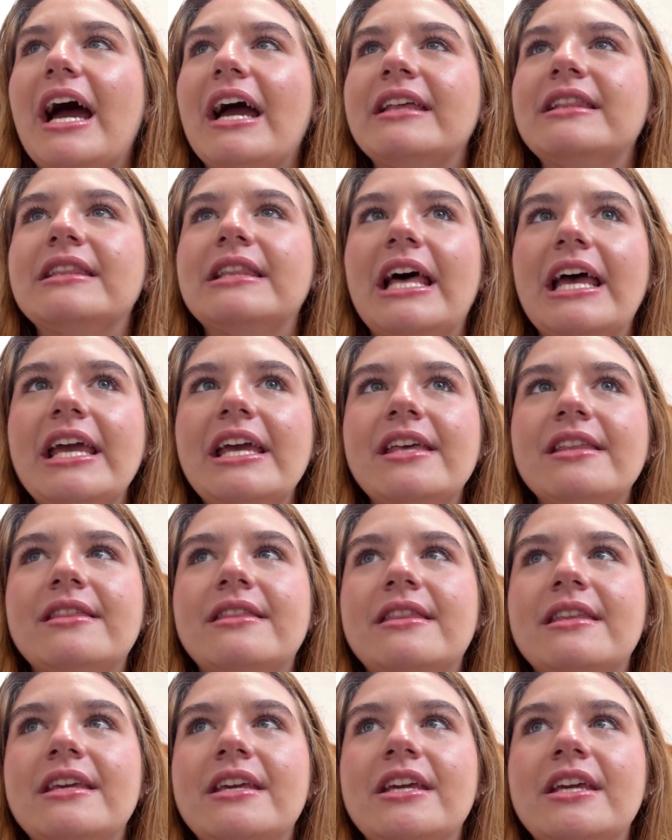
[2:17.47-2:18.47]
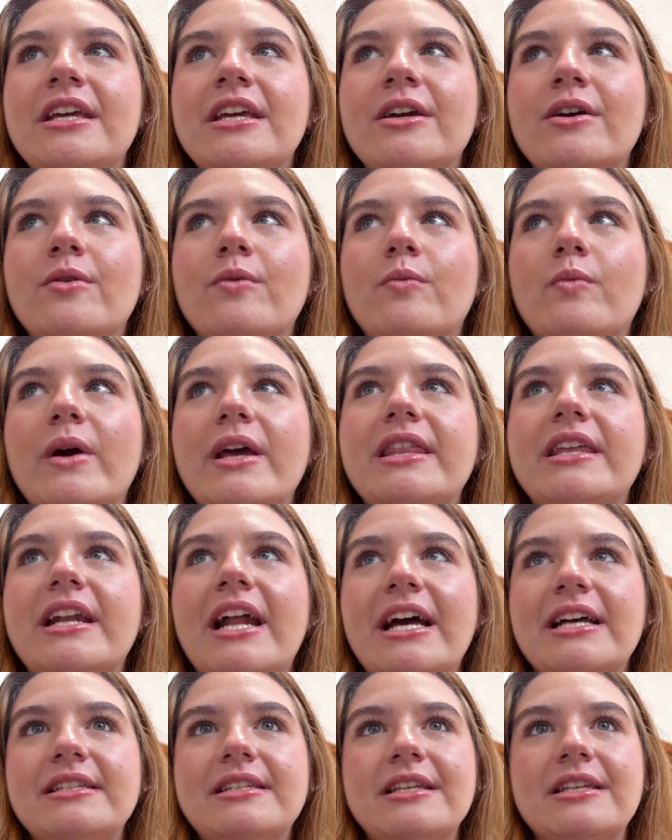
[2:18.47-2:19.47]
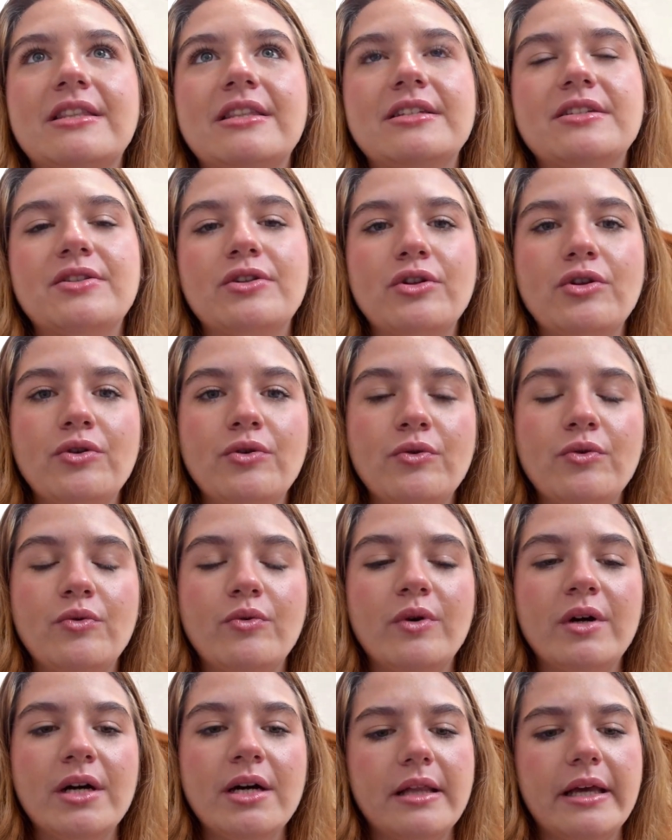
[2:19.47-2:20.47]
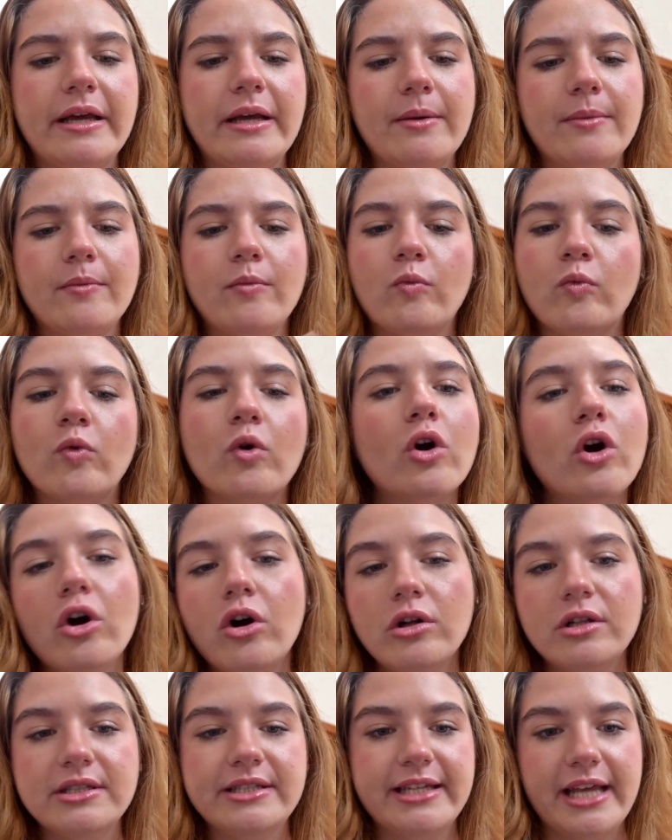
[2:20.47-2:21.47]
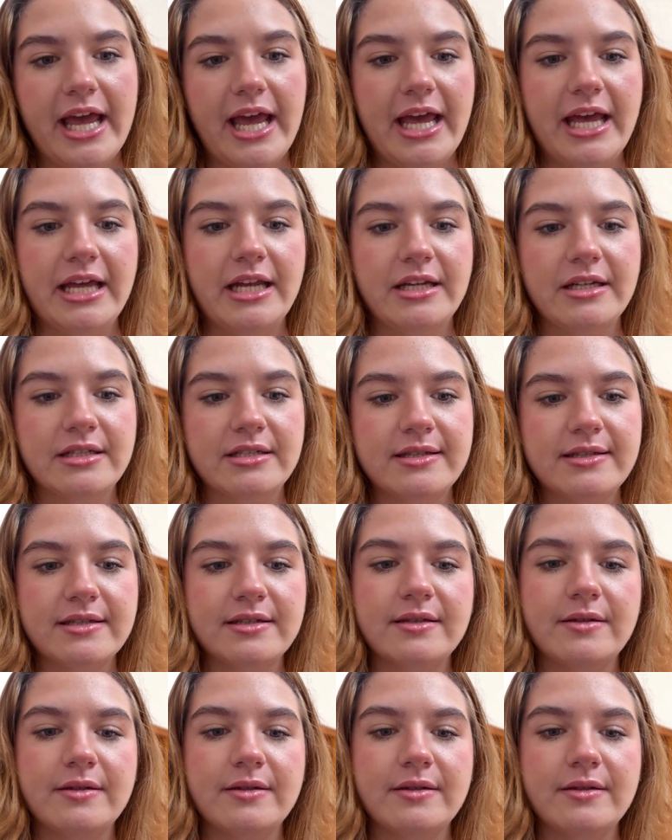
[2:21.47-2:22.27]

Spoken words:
like the way that it has like these new like worlds and